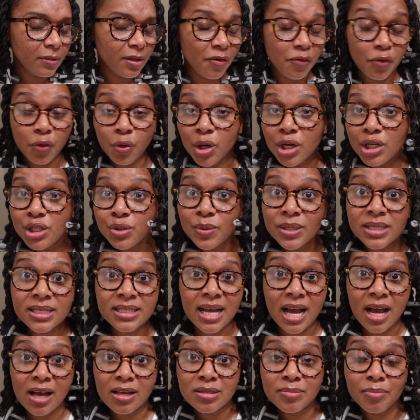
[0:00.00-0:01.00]
for twist
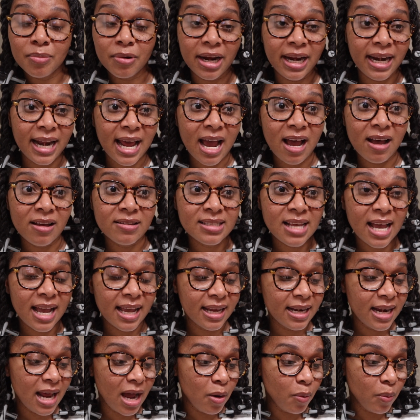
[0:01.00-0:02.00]
outs, braid outs. I
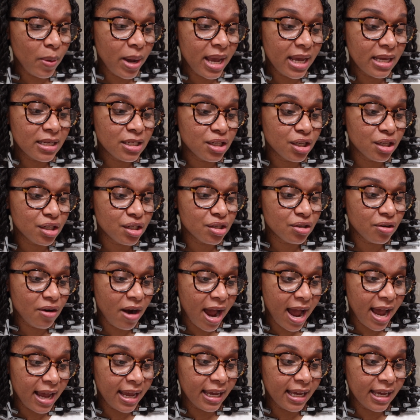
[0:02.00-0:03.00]
cannot wait to
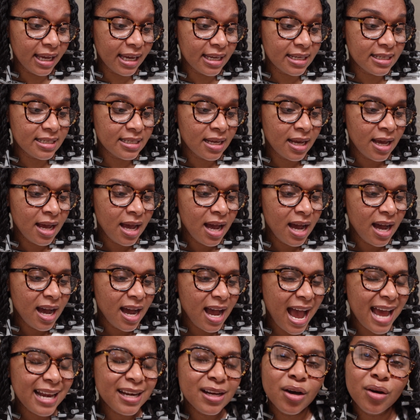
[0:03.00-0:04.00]
try it.
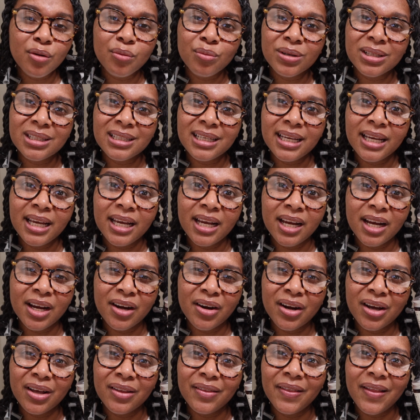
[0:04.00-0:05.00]
I don't really
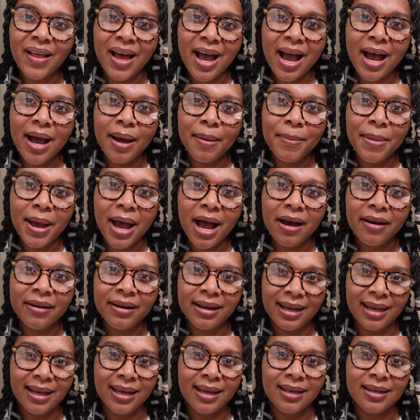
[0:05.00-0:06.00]
hear a lot about
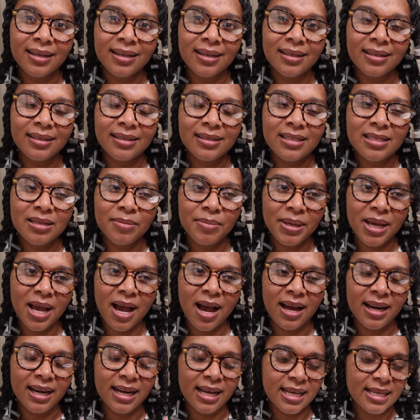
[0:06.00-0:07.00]
it, to be
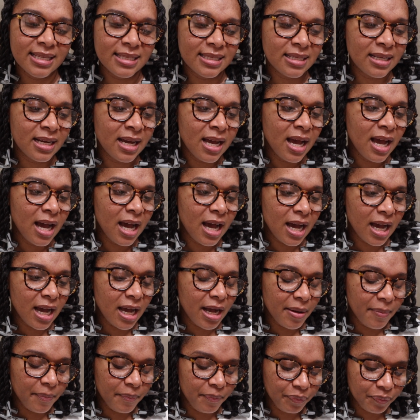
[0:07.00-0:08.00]
honest,
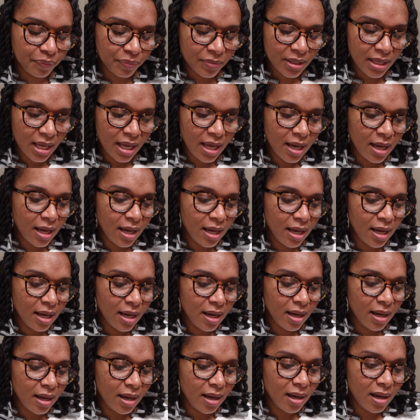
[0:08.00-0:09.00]

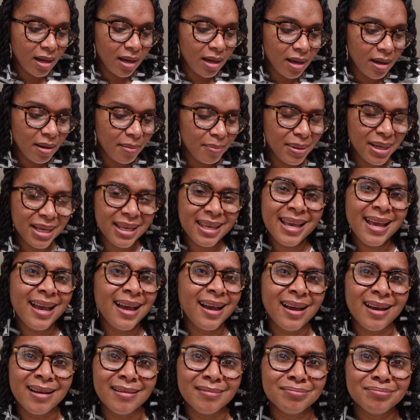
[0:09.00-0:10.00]
but
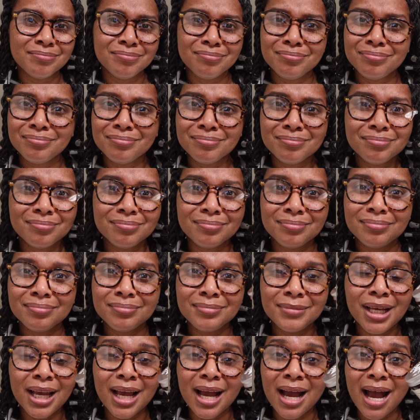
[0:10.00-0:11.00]
yeah,
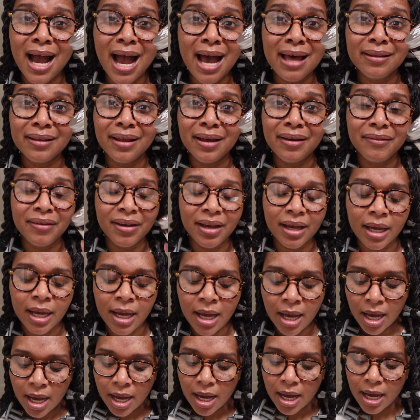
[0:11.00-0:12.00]
I love it.
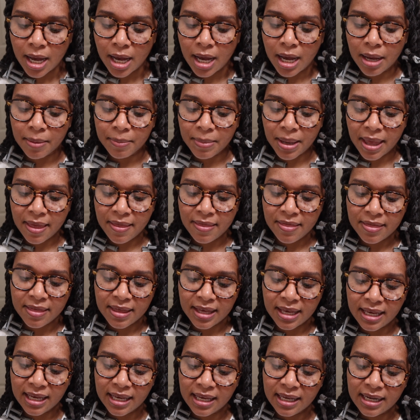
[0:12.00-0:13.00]
And
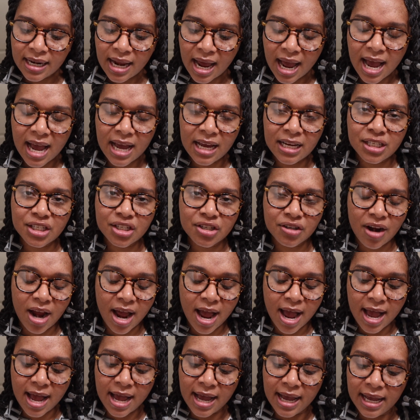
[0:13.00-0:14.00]
then I
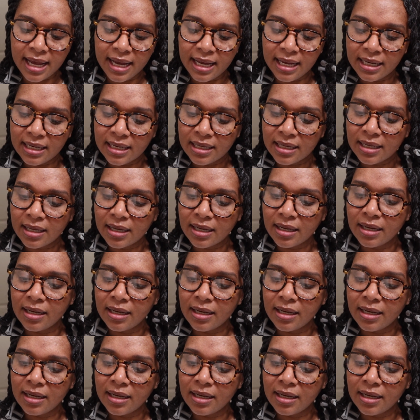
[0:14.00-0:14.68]
tried,